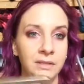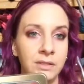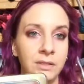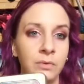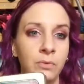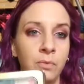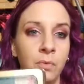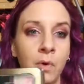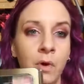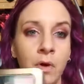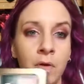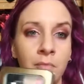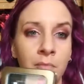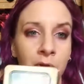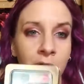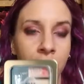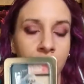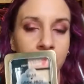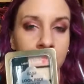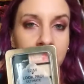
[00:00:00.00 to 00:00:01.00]
to
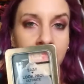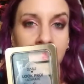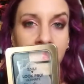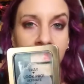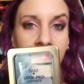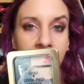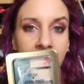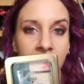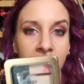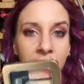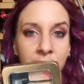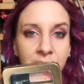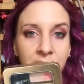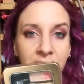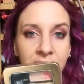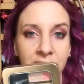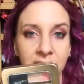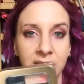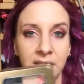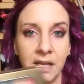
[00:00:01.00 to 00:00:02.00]
Walmart and I had
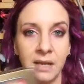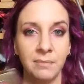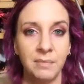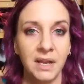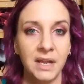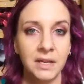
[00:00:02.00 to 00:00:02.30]
picked up,